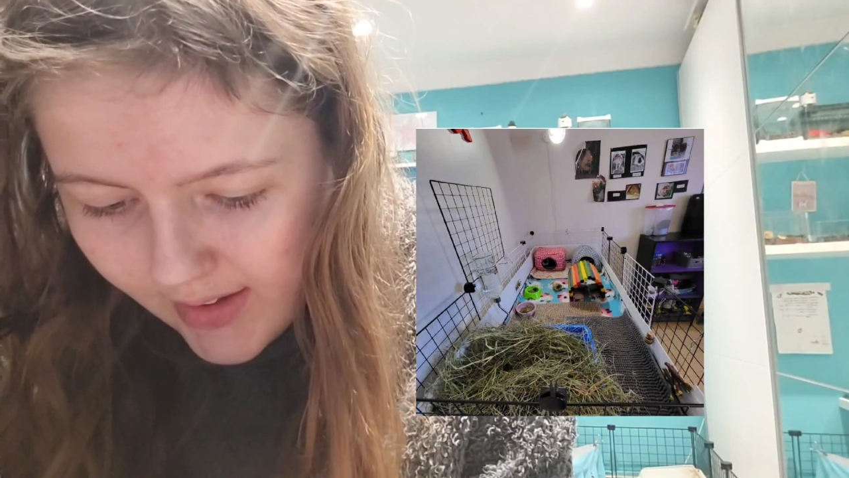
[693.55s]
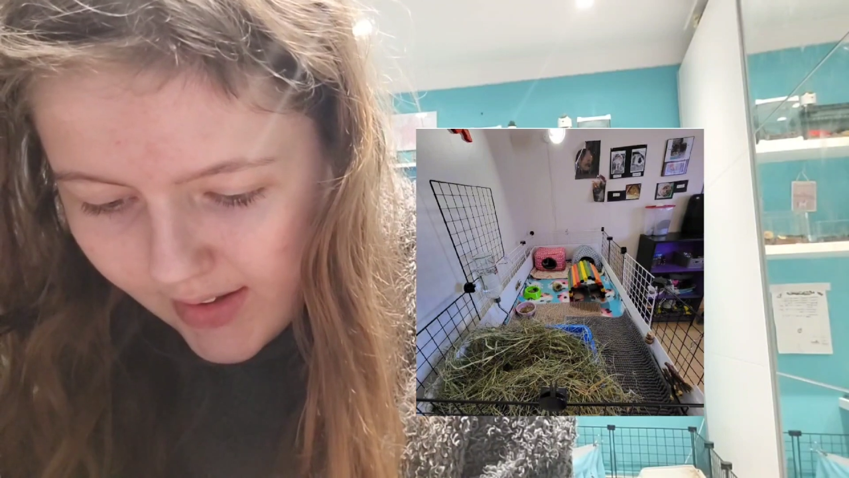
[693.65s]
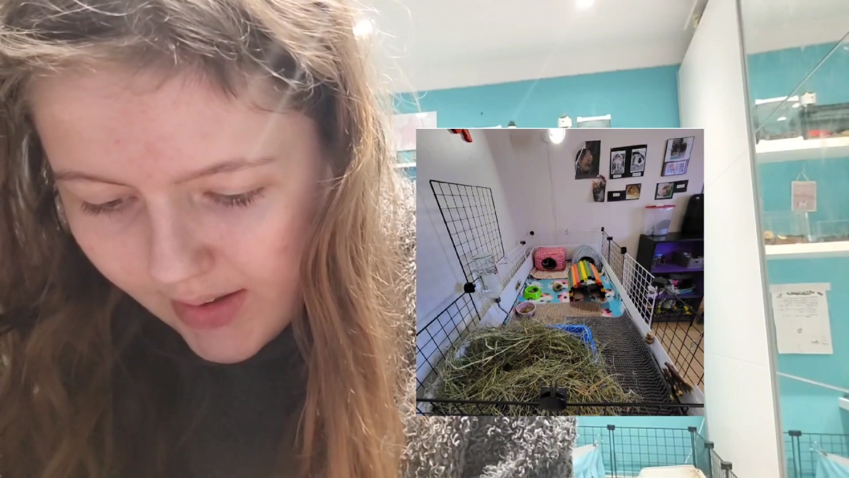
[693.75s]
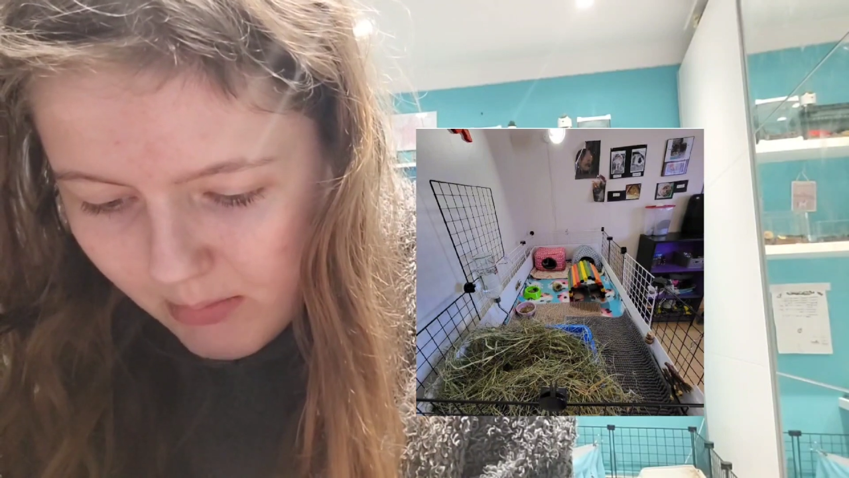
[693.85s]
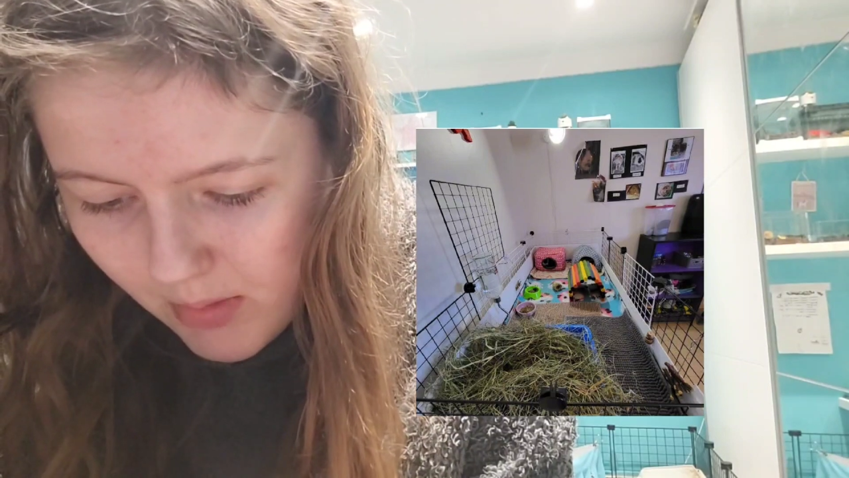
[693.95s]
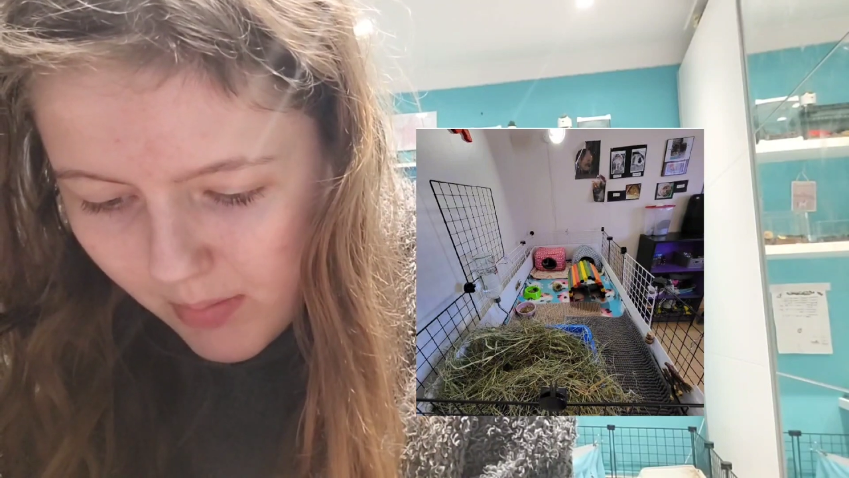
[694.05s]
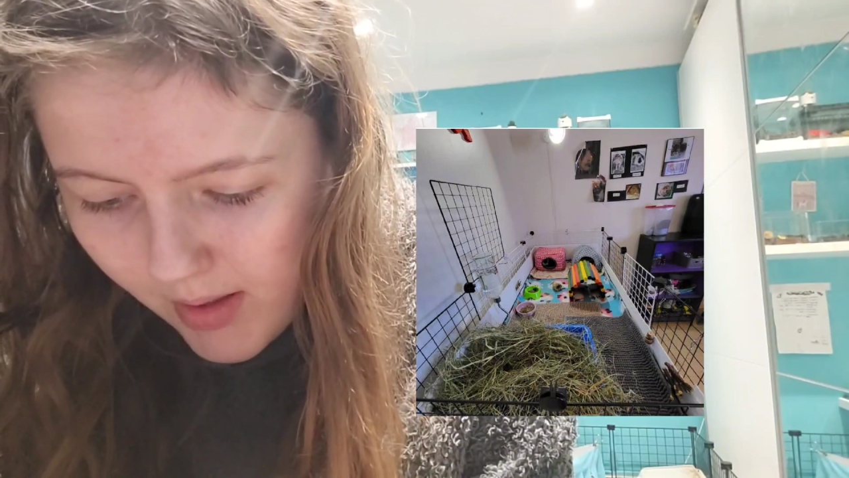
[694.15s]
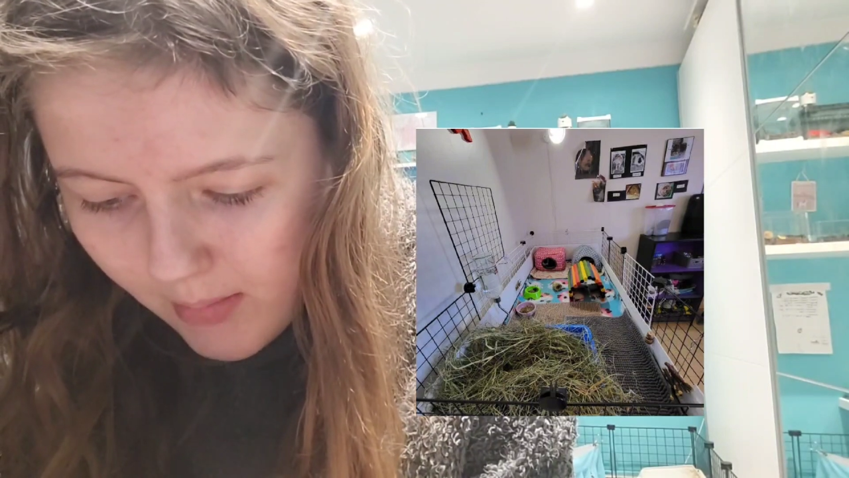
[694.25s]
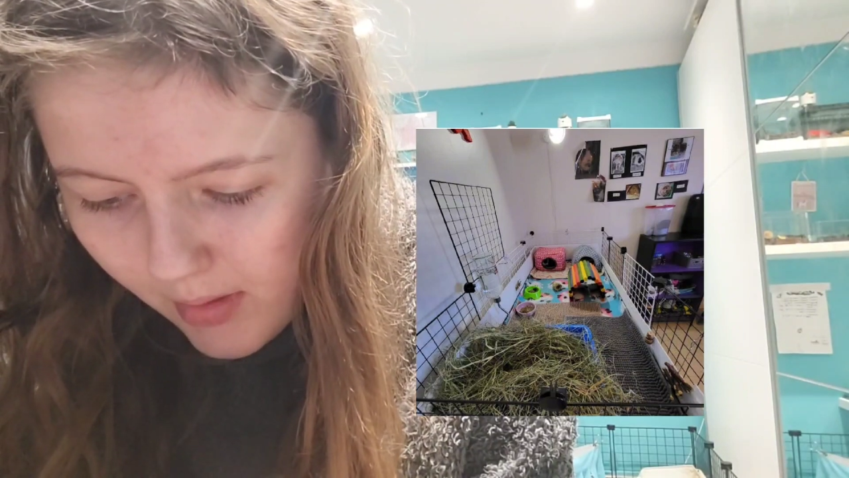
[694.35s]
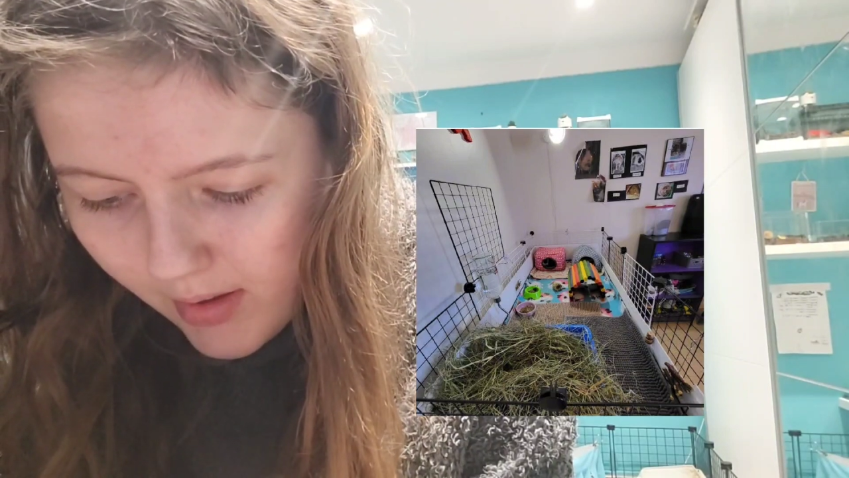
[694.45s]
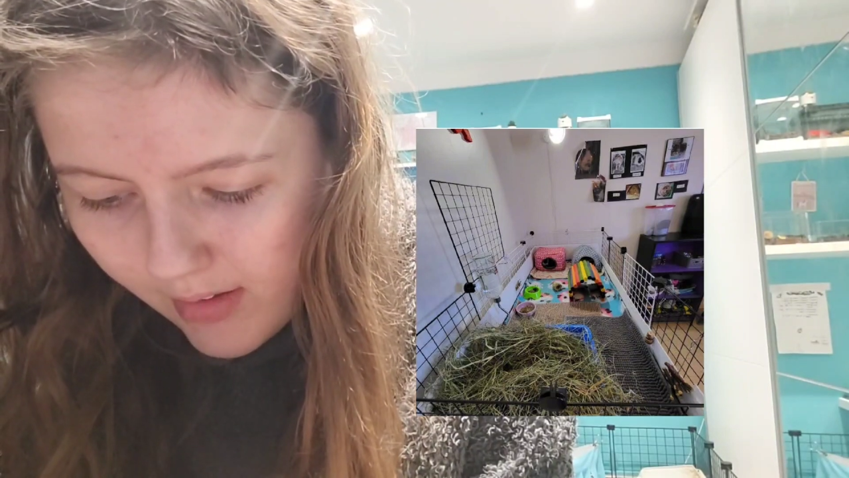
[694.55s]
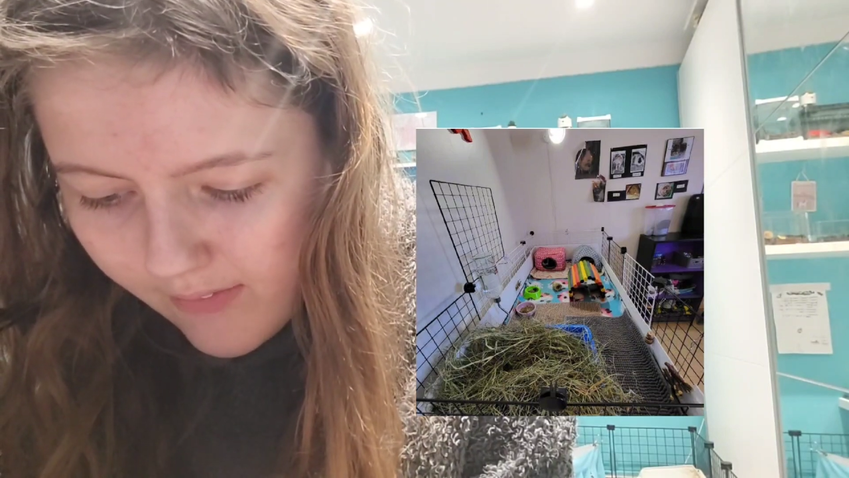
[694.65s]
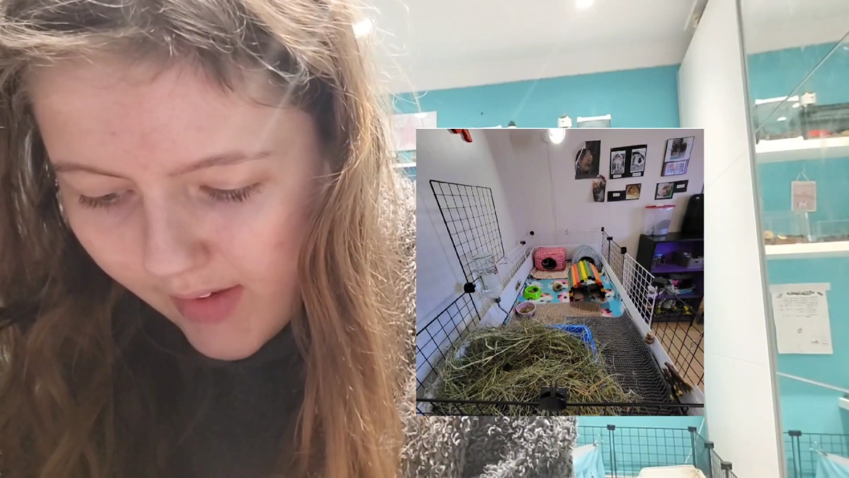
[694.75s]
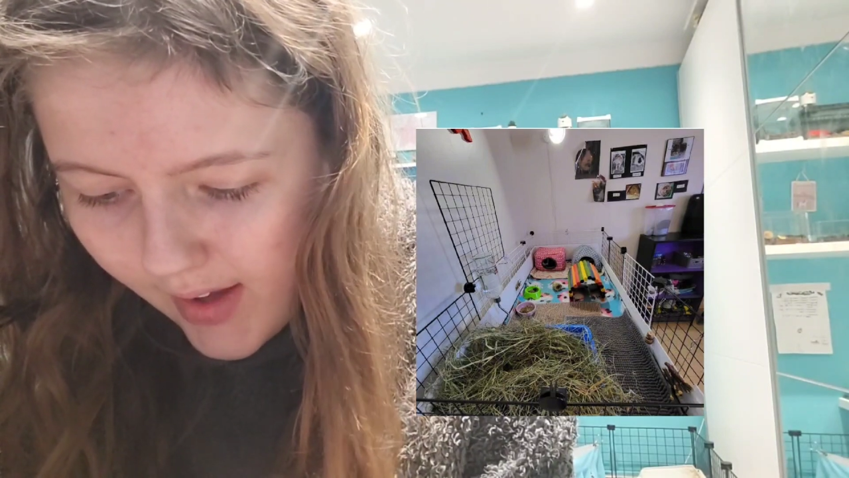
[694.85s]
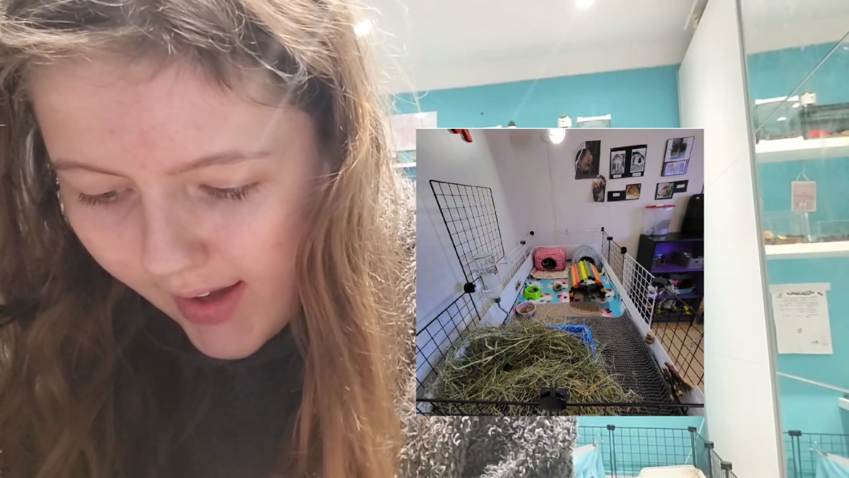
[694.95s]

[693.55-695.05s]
The big pile of